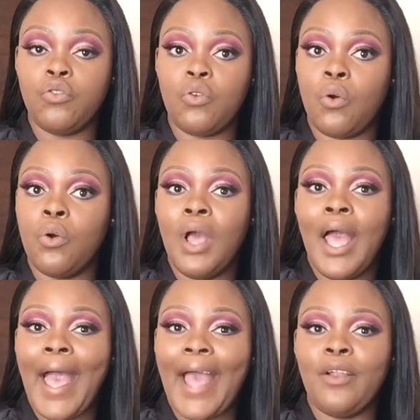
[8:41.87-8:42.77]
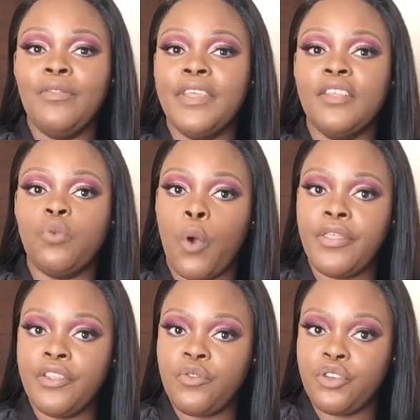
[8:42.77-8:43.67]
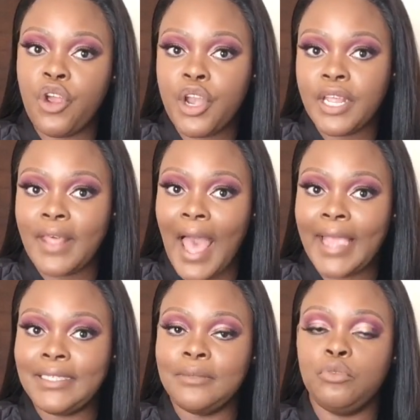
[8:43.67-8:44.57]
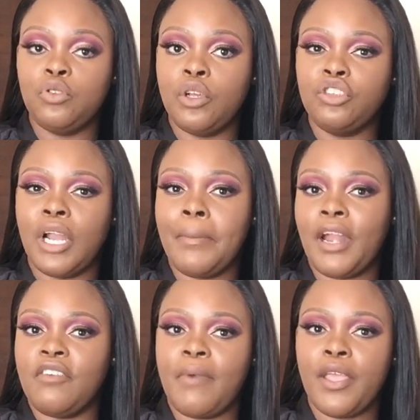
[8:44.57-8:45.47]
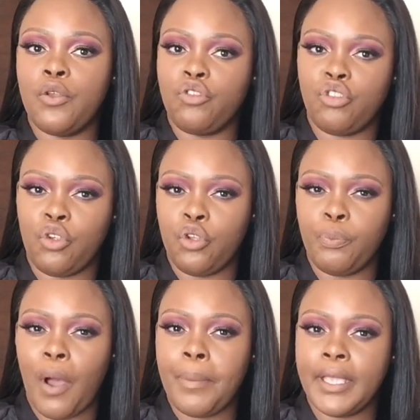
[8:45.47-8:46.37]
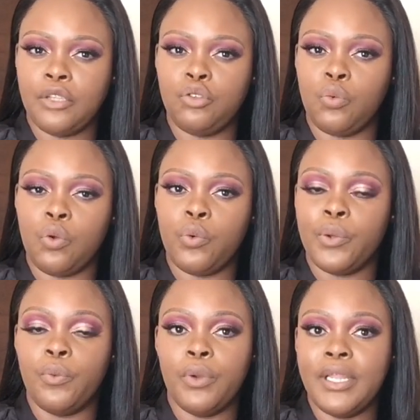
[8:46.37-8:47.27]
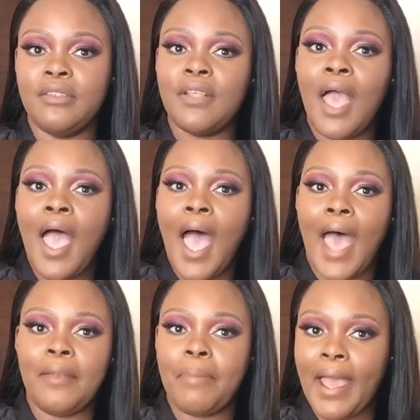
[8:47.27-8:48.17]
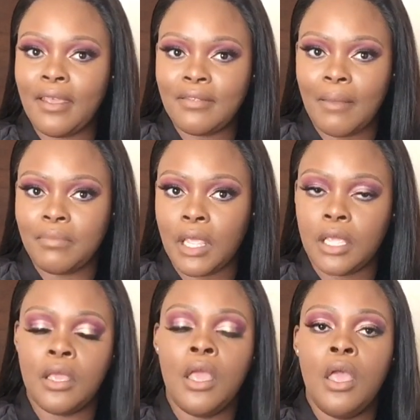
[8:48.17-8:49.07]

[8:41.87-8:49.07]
So I don't think it's worth it returning the items. So it's not a matter of why you popping into Woolies and buying something.